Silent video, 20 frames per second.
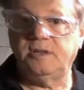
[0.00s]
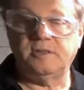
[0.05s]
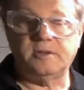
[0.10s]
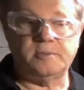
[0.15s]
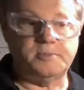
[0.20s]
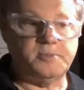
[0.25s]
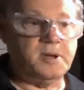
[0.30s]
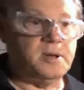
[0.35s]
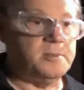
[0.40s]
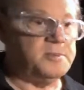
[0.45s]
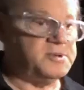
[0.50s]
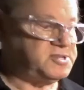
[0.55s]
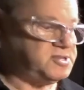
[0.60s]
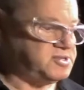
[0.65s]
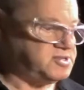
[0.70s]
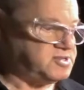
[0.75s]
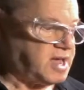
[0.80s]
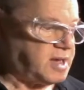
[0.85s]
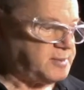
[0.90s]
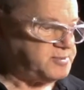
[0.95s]
The pumice
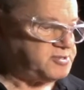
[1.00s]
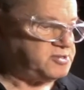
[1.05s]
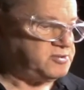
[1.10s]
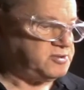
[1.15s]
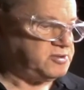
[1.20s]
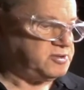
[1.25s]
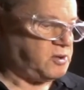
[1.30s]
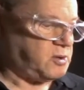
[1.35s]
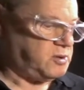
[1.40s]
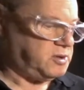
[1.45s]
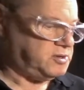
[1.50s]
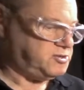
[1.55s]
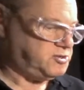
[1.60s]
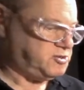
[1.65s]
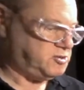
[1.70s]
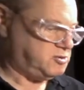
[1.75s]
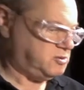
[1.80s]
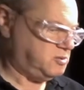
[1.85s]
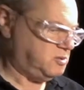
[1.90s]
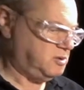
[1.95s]
is absolutely going
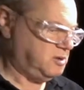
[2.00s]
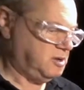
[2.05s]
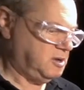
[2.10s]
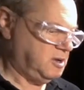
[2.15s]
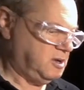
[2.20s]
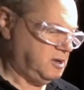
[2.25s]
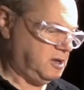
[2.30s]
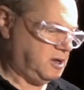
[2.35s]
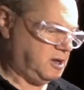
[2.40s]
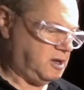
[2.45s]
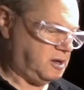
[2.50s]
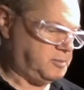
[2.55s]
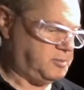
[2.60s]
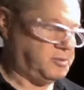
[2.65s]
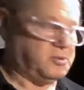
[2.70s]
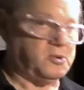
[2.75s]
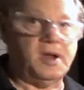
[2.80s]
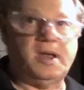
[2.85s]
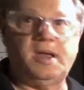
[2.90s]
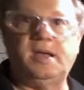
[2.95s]
to
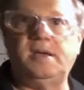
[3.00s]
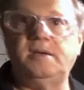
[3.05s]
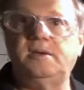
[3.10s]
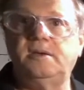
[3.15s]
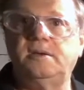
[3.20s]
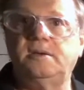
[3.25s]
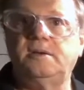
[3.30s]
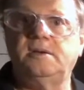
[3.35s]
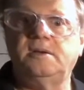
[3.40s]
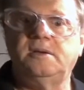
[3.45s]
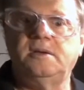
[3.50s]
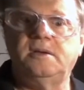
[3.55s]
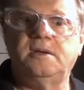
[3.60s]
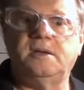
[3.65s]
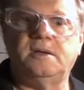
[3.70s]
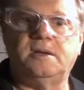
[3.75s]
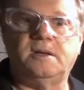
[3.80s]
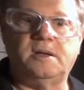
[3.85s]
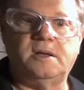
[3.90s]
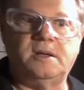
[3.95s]
abrade
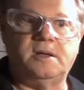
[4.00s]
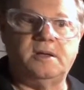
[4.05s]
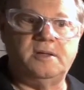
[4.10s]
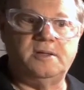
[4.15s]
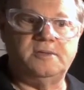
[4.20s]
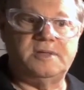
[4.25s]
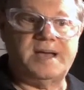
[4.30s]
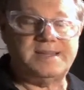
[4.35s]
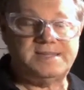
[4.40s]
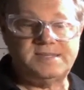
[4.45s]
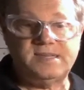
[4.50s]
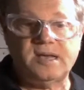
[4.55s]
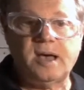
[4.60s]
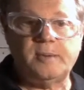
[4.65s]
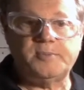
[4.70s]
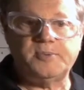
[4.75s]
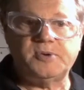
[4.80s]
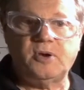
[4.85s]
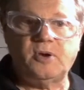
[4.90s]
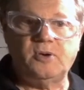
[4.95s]
that
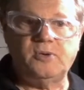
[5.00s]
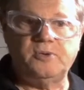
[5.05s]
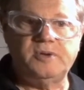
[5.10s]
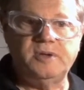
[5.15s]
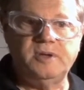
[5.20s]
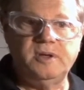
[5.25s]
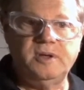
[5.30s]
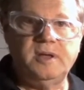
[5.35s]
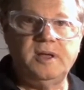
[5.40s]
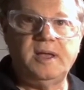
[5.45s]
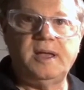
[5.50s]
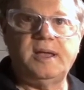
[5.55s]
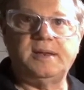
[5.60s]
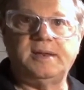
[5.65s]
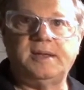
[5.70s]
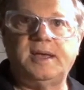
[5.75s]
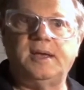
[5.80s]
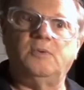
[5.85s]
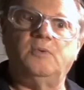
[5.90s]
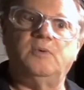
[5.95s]
top coat
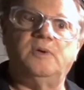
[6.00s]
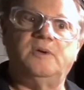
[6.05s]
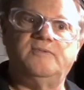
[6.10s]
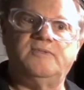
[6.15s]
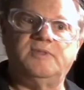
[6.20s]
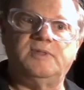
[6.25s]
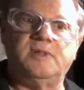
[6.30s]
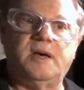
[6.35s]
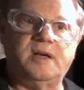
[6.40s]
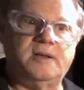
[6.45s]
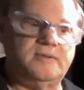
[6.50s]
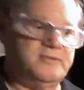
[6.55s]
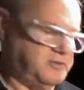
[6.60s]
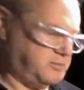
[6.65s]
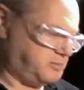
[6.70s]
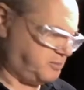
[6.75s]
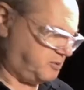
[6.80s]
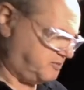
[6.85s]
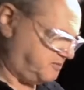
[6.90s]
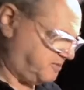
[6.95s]
and get rid of a lot of
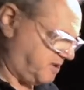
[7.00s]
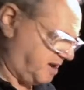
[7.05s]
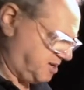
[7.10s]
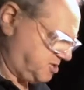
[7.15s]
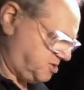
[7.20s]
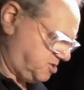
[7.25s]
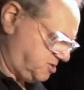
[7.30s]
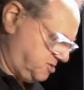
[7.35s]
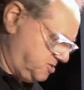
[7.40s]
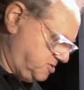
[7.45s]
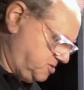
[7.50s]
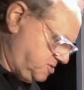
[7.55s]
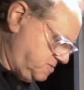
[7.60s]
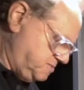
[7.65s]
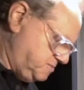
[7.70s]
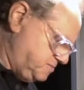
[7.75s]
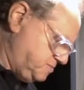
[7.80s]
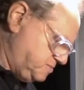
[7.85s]
imperfections.